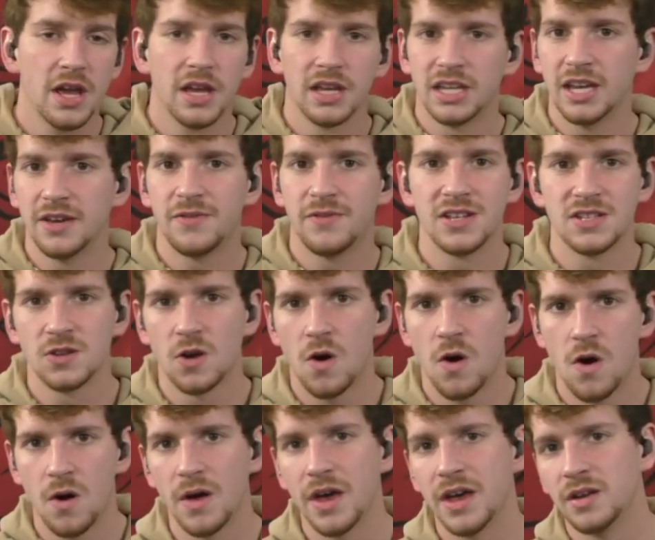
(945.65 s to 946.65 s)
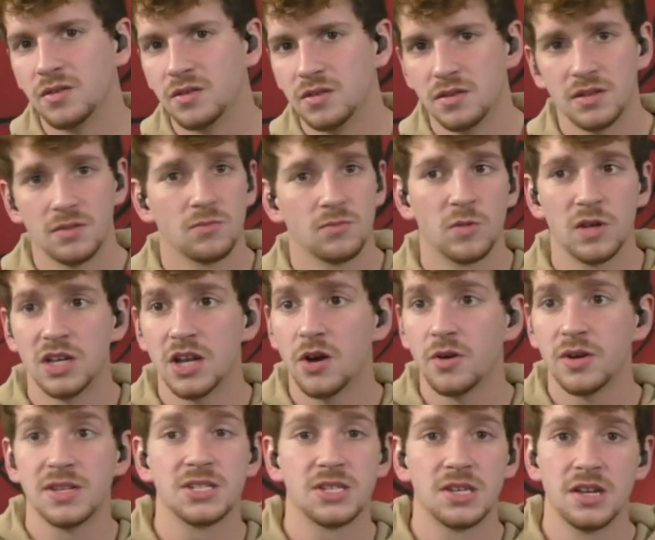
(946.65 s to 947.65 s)
give his all, and we know
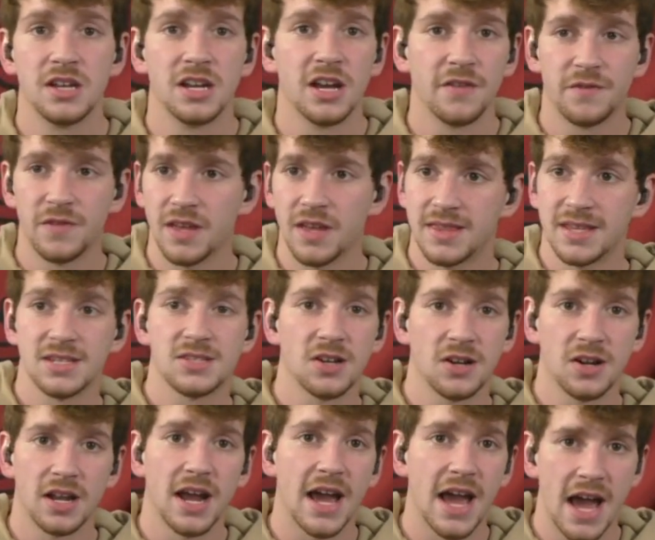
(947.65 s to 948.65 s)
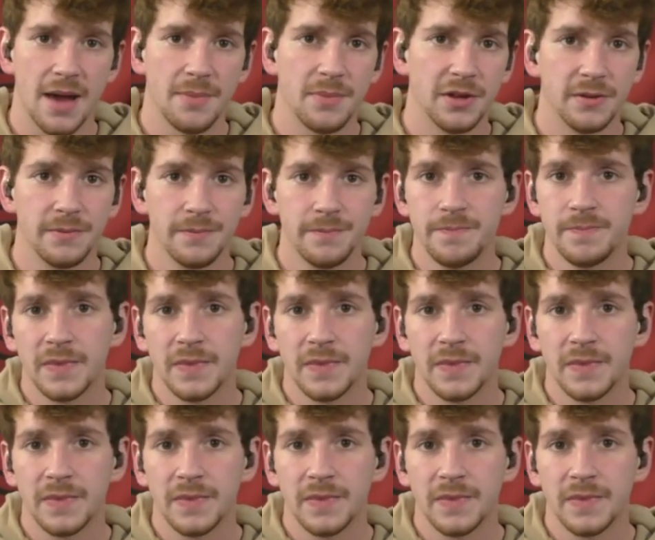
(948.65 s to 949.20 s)
he's good enough that things are going to happen."